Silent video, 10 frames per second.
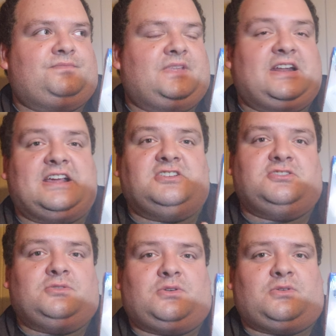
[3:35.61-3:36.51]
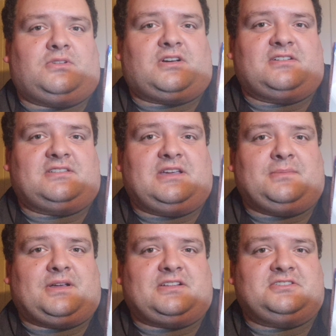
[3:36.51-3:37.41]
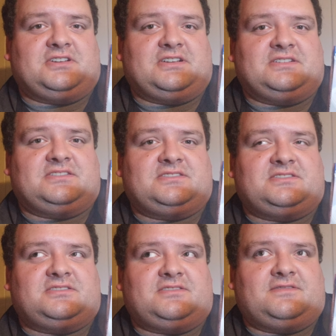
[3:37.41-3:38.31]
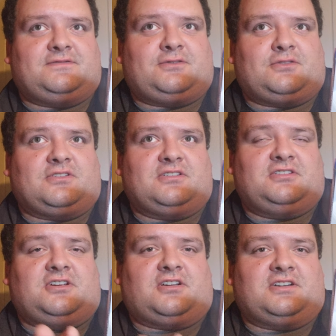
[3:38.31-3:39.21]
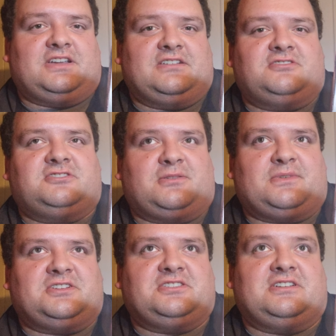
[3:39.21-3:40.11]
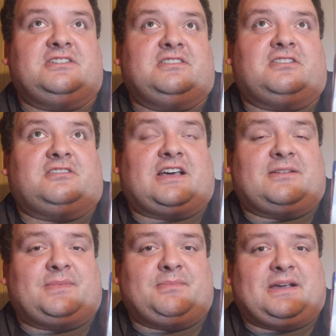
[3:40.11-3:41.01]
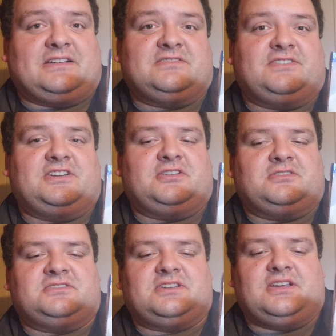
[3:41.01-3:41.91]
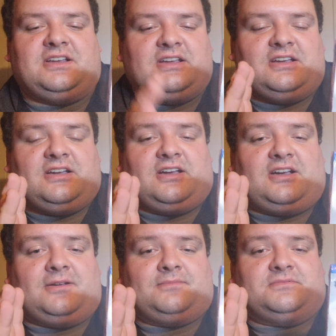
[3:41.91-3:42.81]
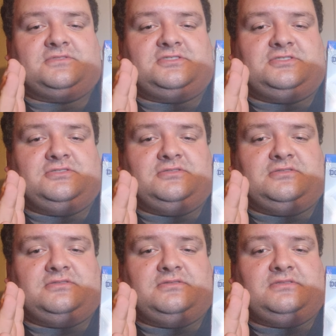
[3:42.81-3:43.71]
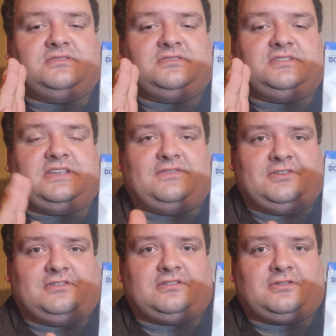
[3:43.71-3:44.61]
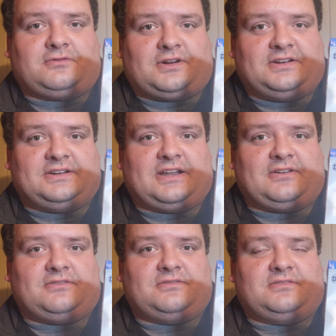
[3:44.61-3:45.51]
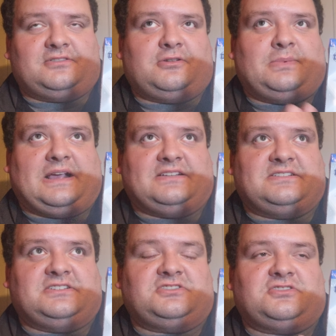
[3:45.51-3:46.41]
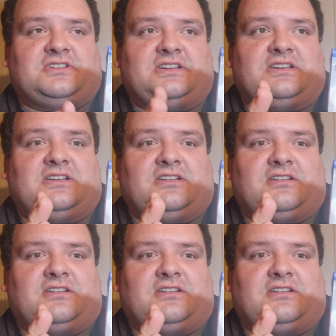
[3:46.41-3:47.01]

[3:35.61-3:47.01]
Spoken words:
And I do wholeheartedly apologize for yawning so much in a lot of my past videos. To give you a little rundown, a little past history,